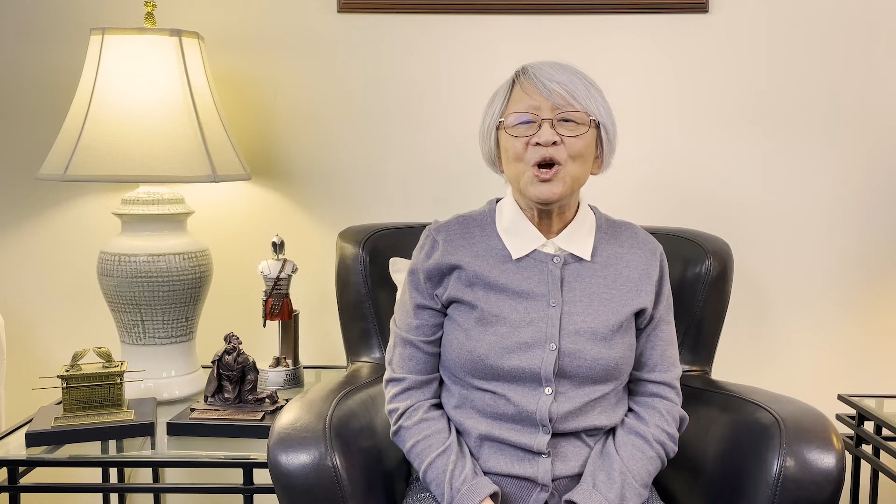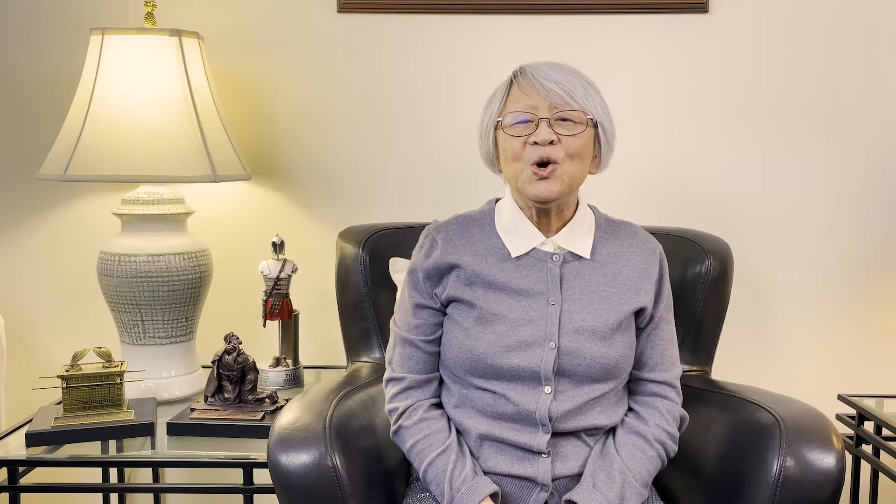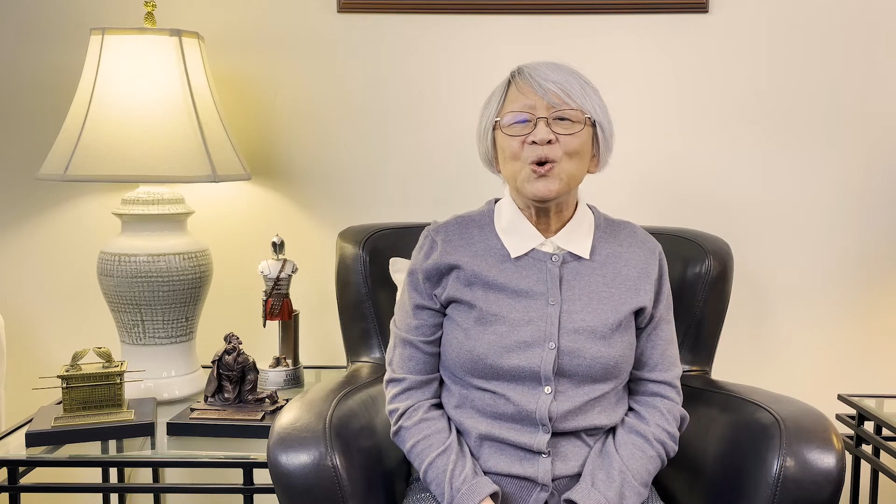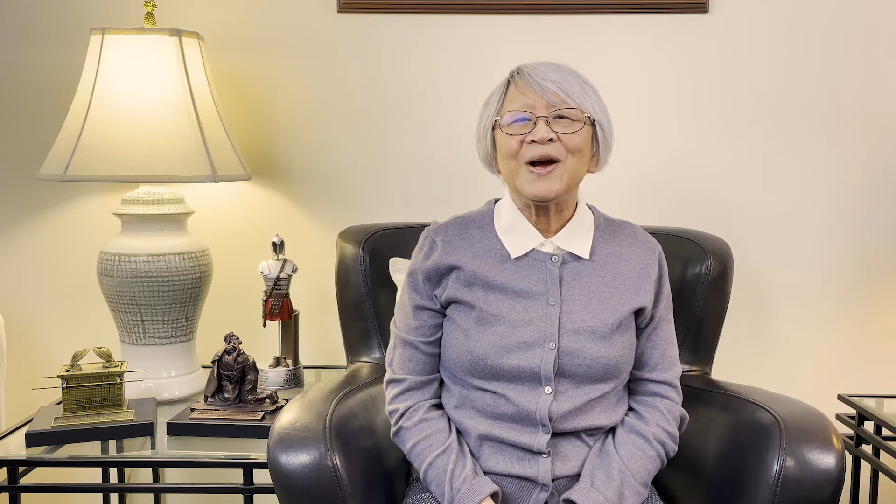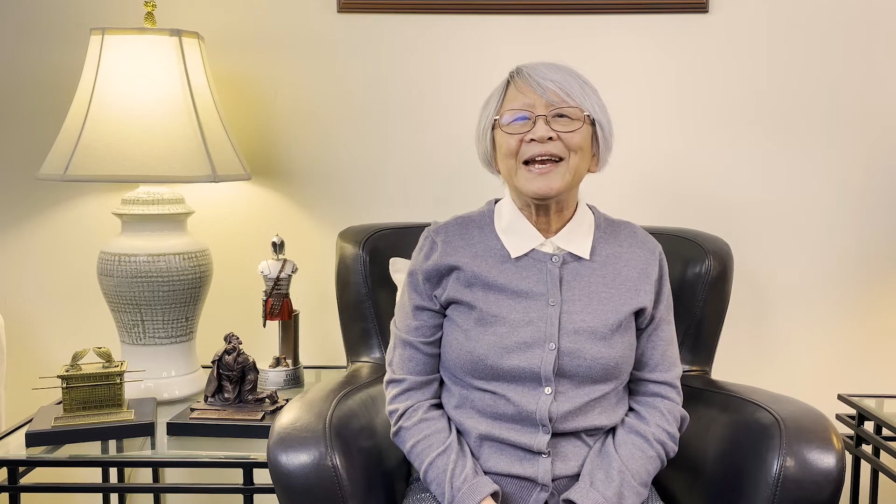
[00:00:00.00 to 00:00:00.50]

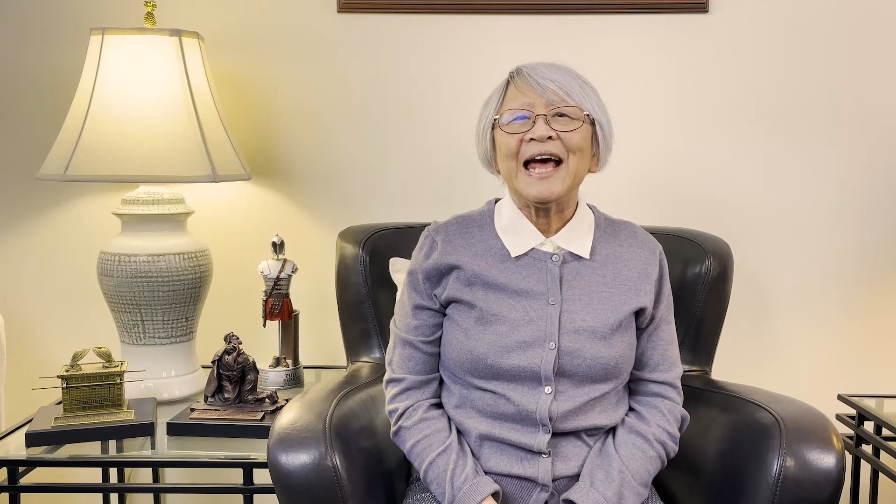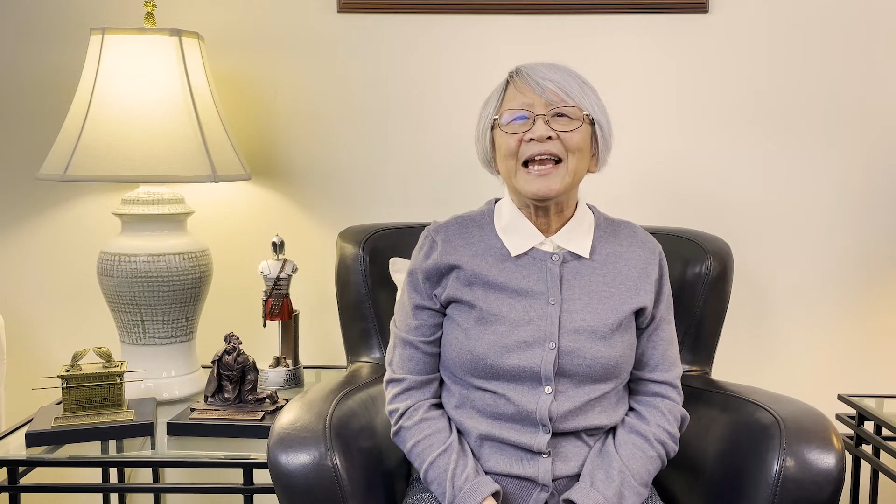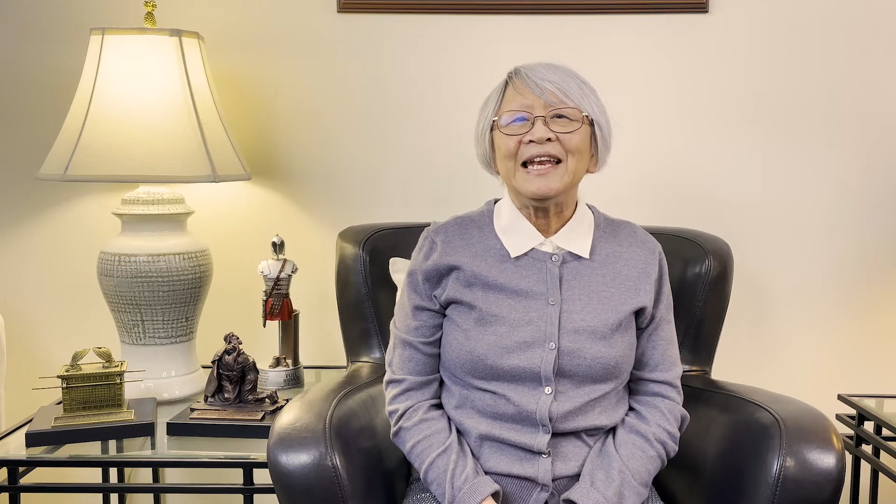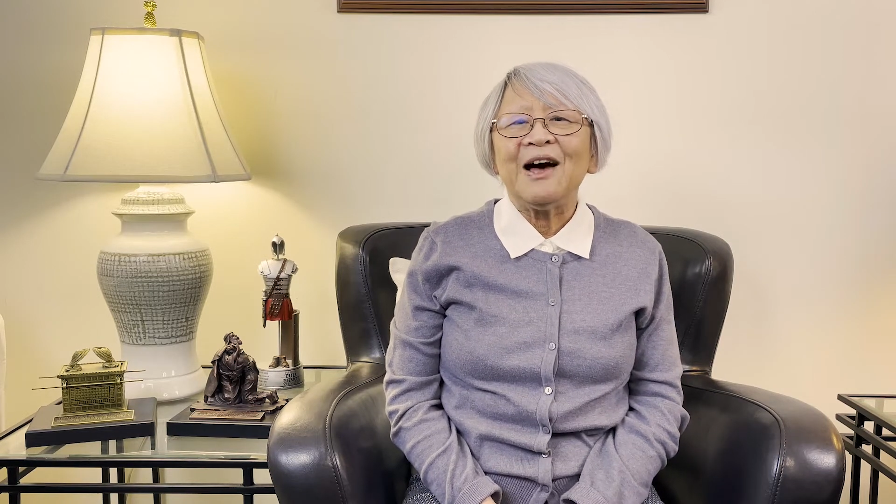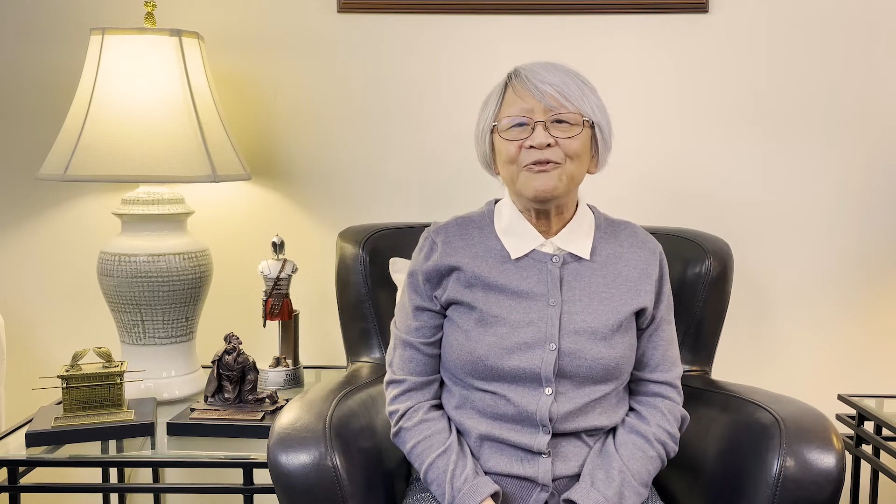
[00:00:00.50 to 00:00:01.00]
who can
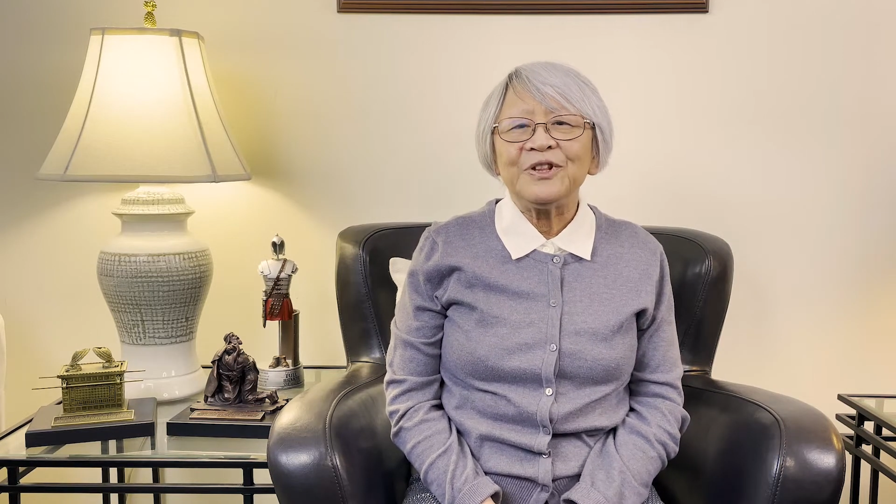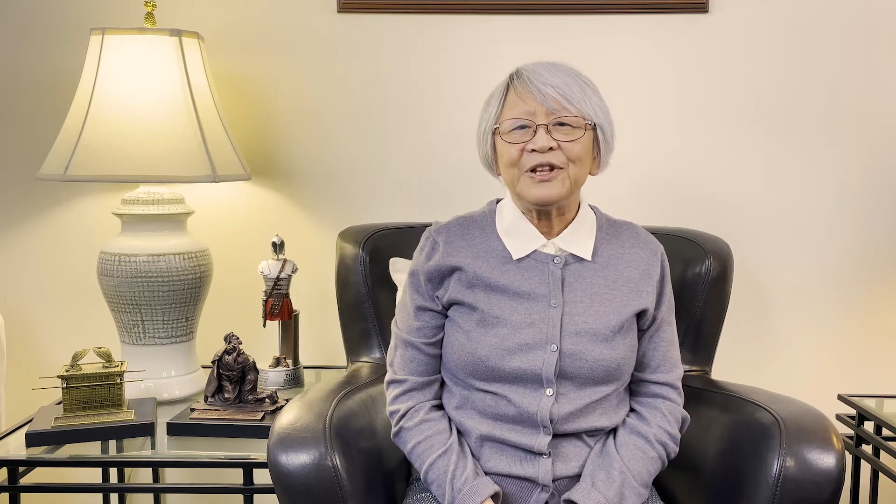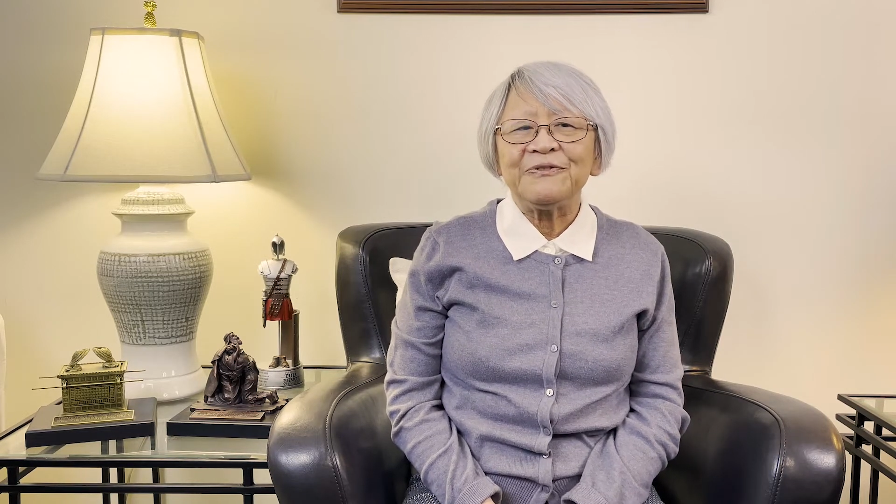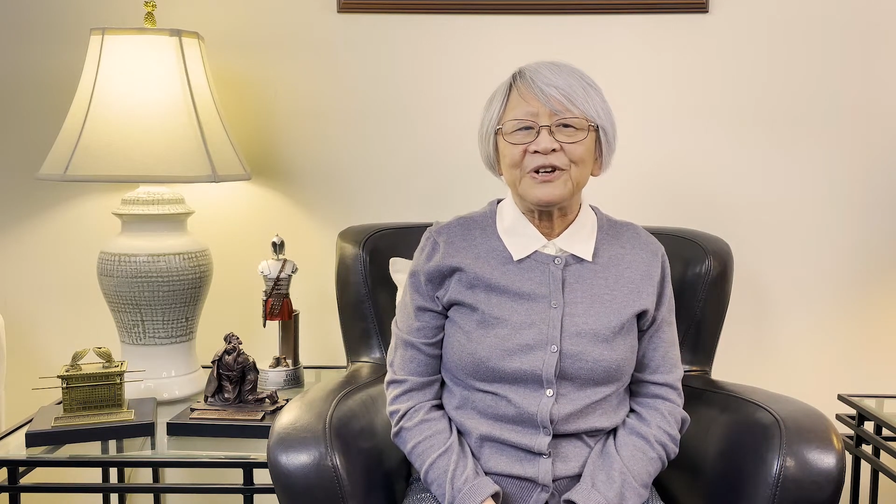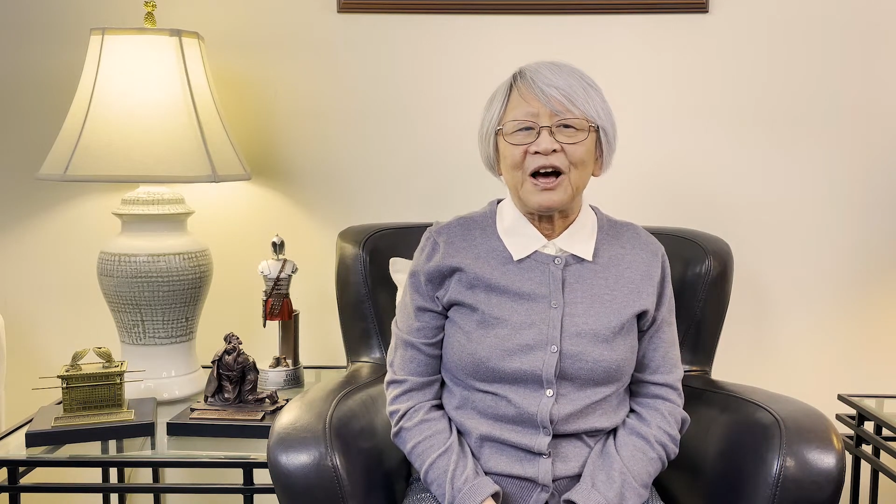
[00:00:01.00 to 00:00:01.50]
love the
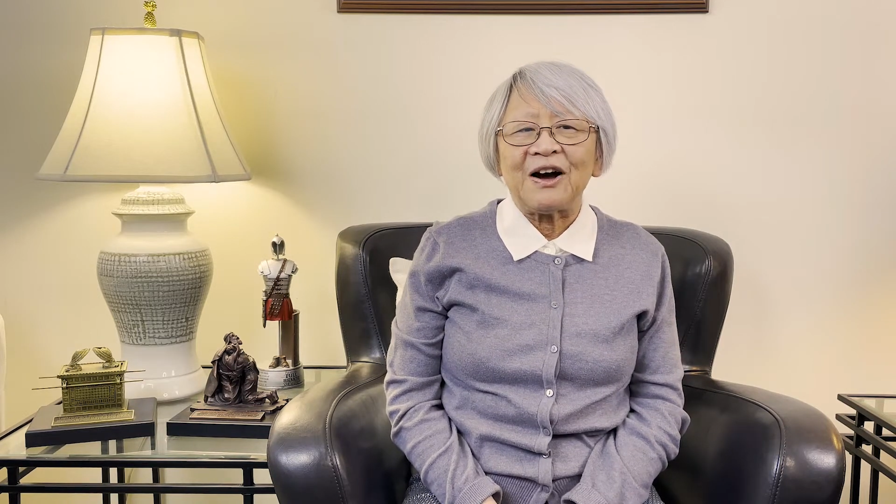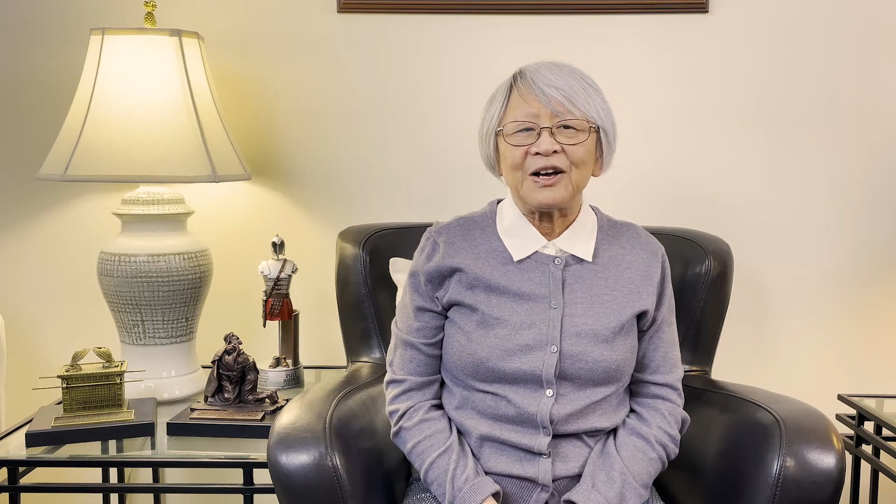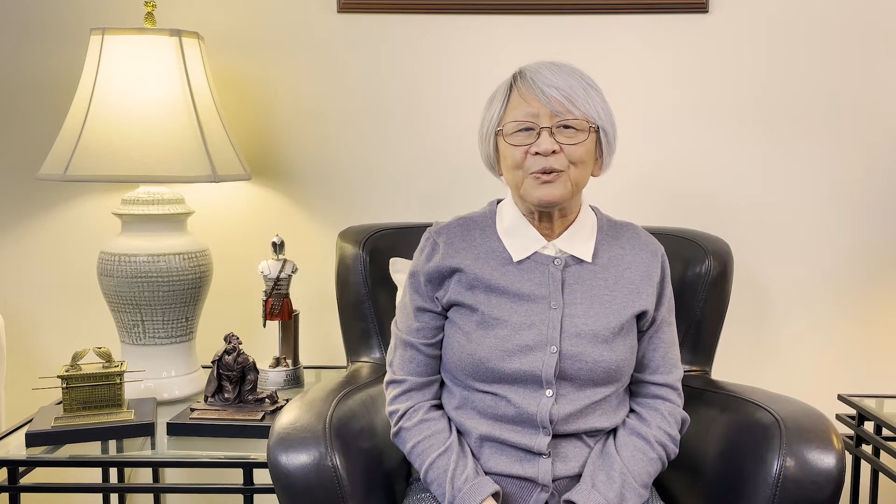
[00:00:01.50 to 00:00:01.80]
flock